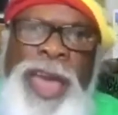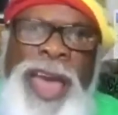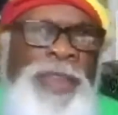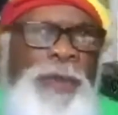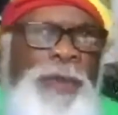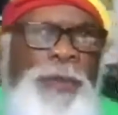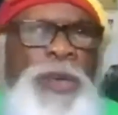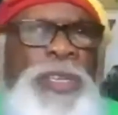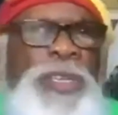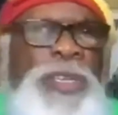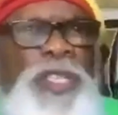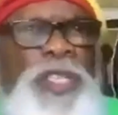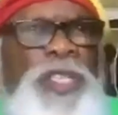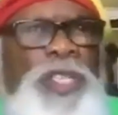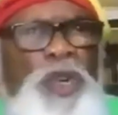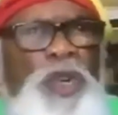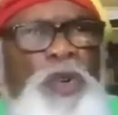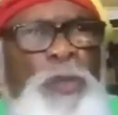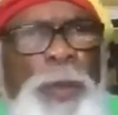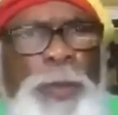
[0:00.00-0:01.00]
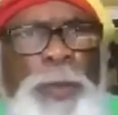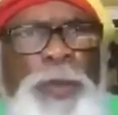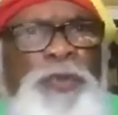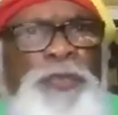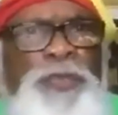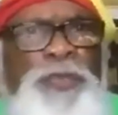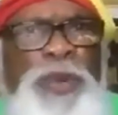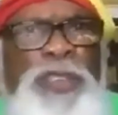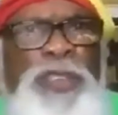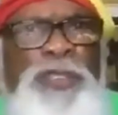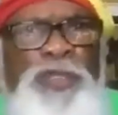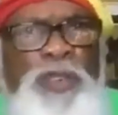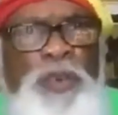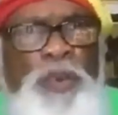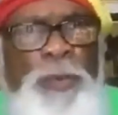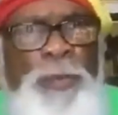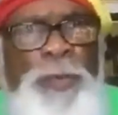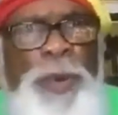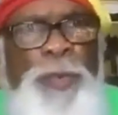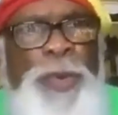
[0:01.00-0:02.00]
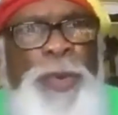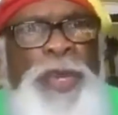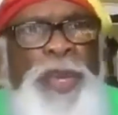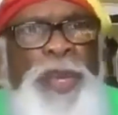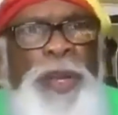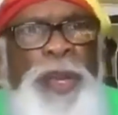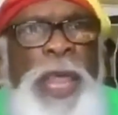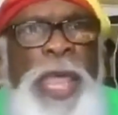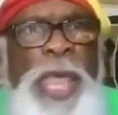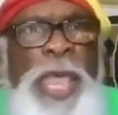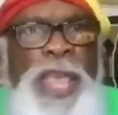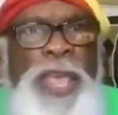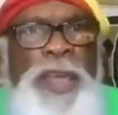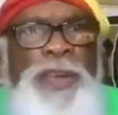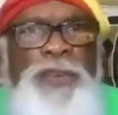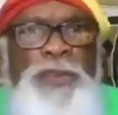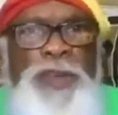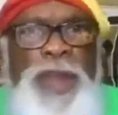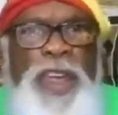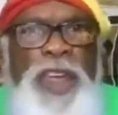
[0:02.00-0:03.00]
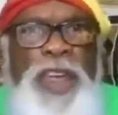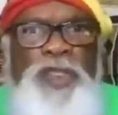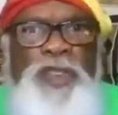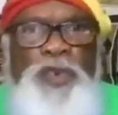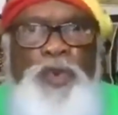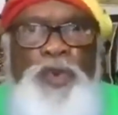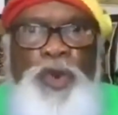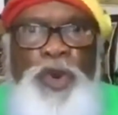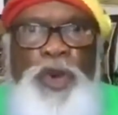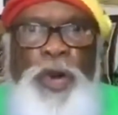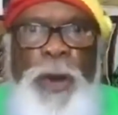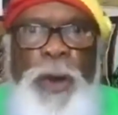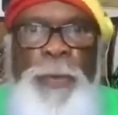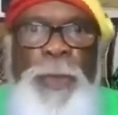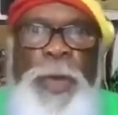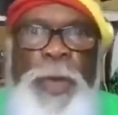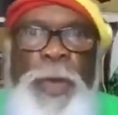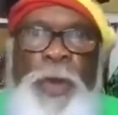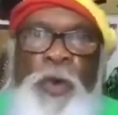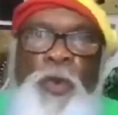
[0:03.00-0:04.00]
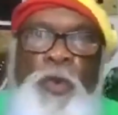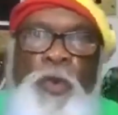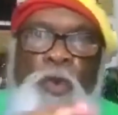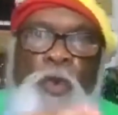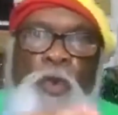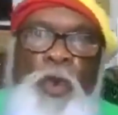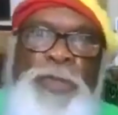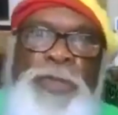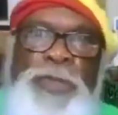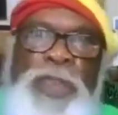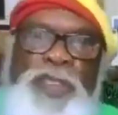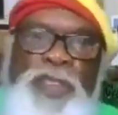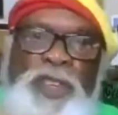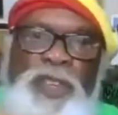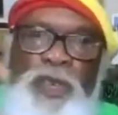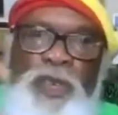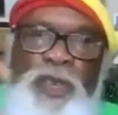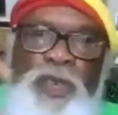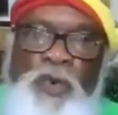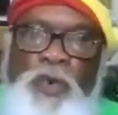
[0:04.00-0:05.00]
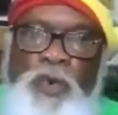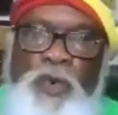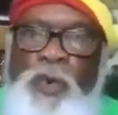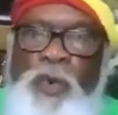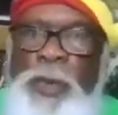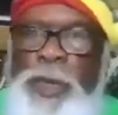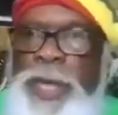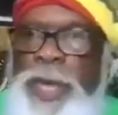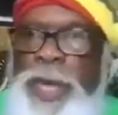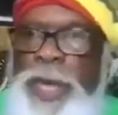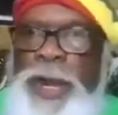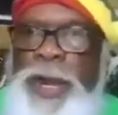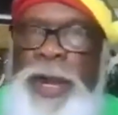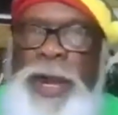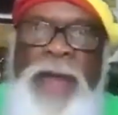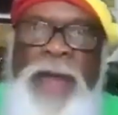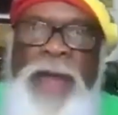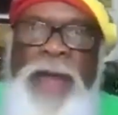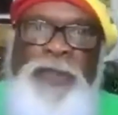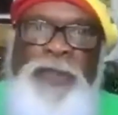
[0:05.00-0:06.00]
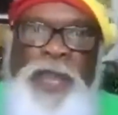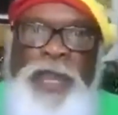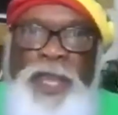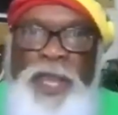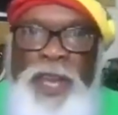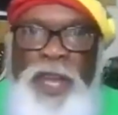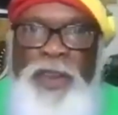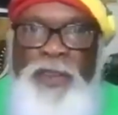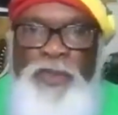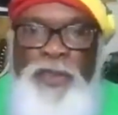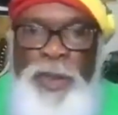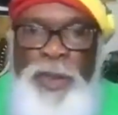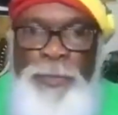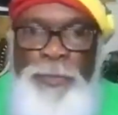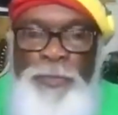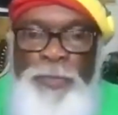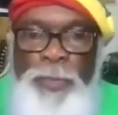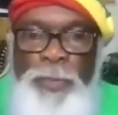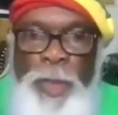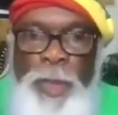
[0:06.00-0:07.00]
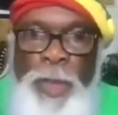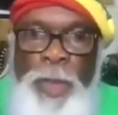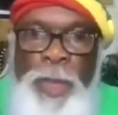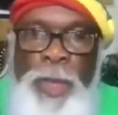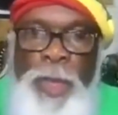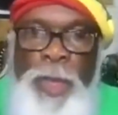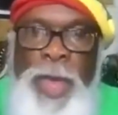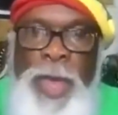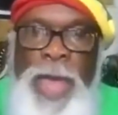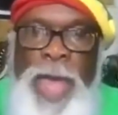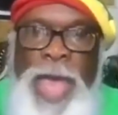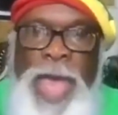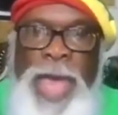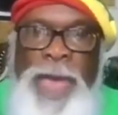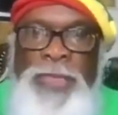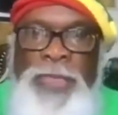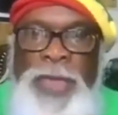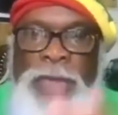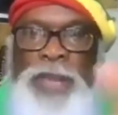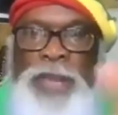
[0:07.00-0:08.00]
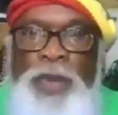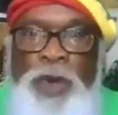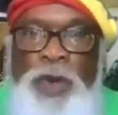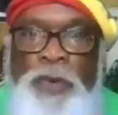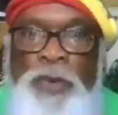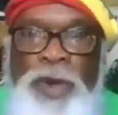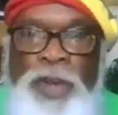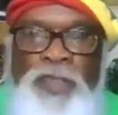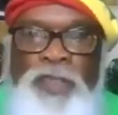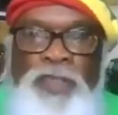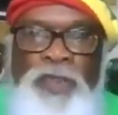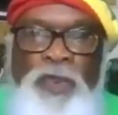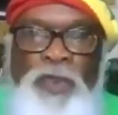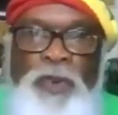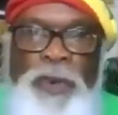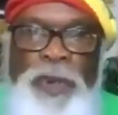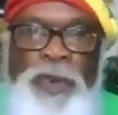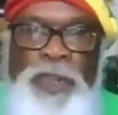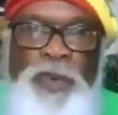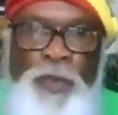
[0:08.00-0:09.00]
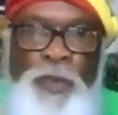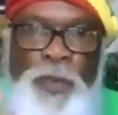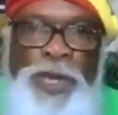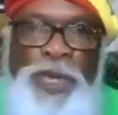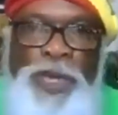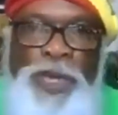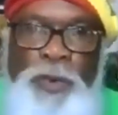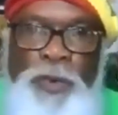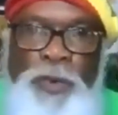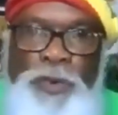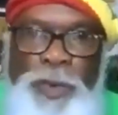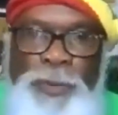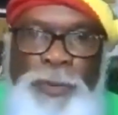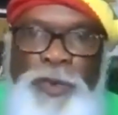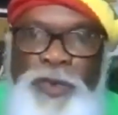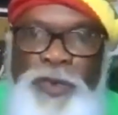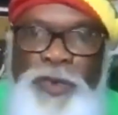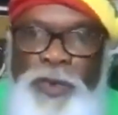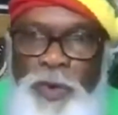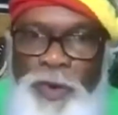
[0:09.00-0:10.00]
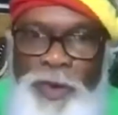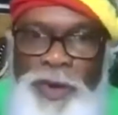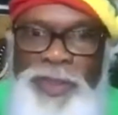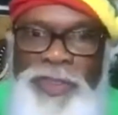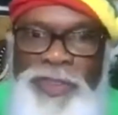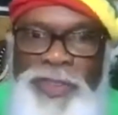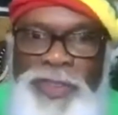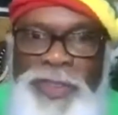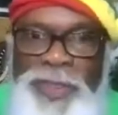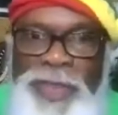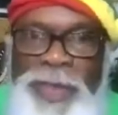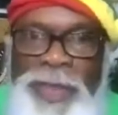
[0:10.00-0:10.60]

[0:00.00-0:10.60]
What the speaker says: it wasn't Zoom, it was pre-Zoom, but we did an international hookup with a school in an African country. And they told us stories and we told them stories.